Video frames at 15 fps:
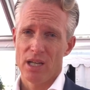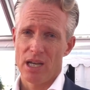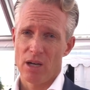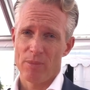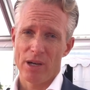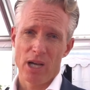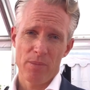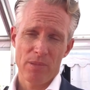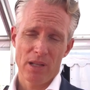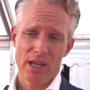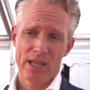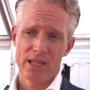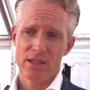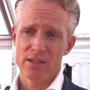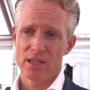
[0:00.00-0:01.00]
Our
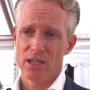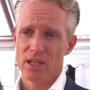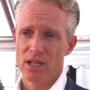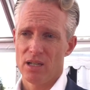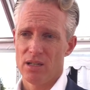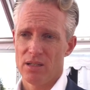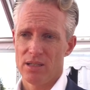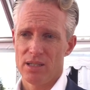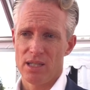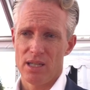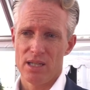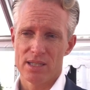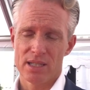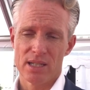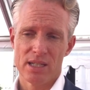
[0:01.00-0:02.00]
pipeline uh,
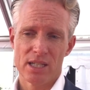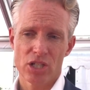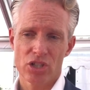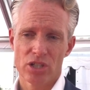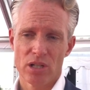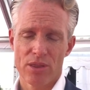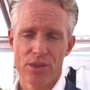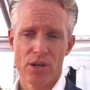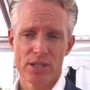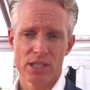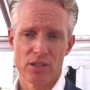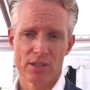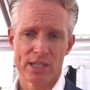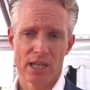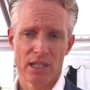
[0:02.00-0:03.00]
is an additional
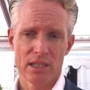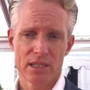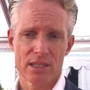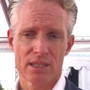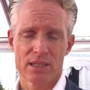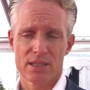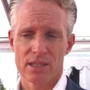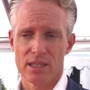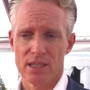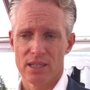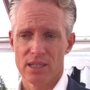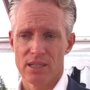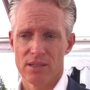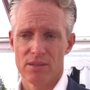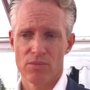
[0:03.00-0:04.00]
13 hotels,
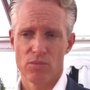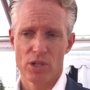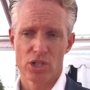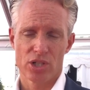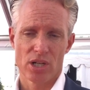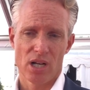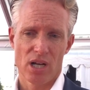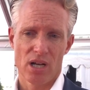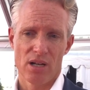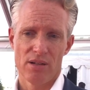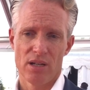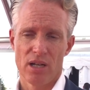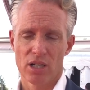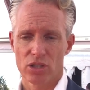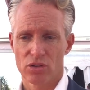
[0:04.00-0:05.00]
uh, which
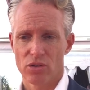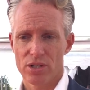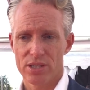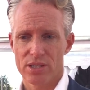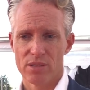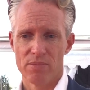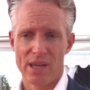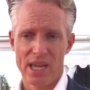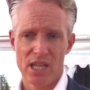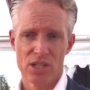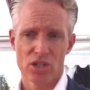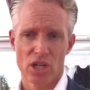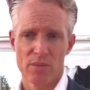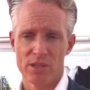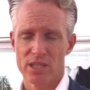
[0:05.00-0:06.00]
are across the
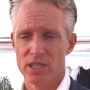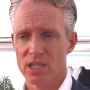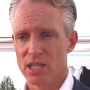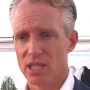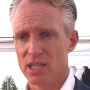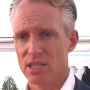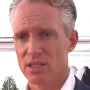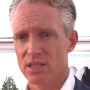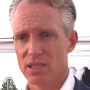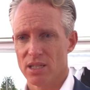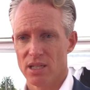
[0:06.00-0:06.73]
main German cities.